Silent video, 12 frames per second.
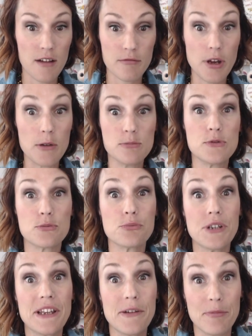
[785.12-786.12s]
It was
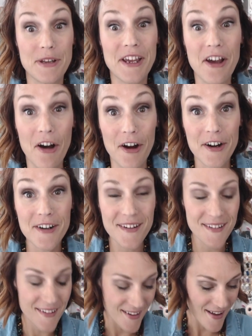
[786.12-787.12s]
really, really hard.
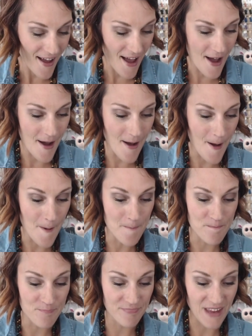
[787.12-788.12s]

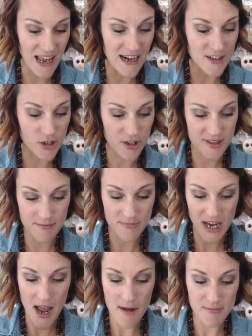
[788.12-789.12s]
And I took some
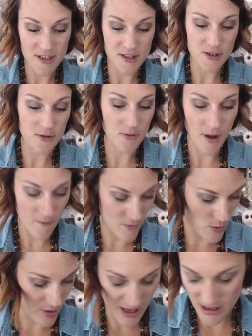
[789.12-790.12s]
time to do a
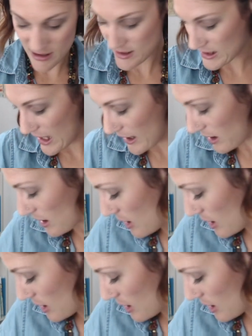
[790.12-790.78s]
few things, like